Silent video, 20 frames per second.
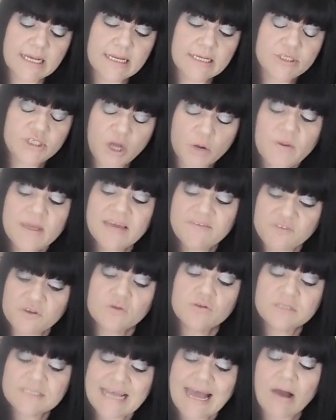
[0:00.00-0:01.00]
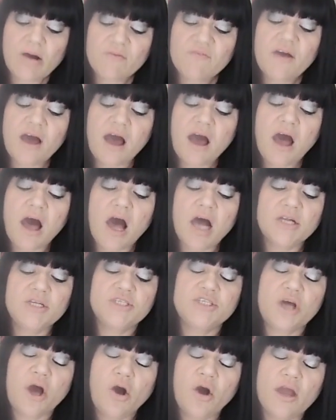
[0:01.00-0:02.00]
don't give yourself a hard
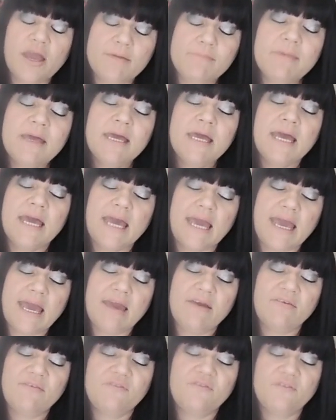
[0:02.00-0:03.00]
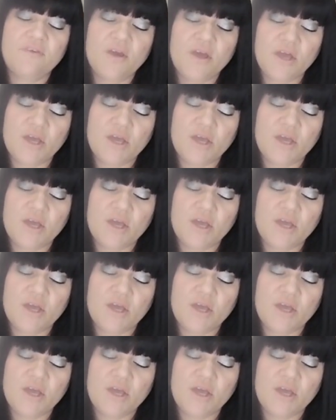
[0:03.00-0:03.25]
time if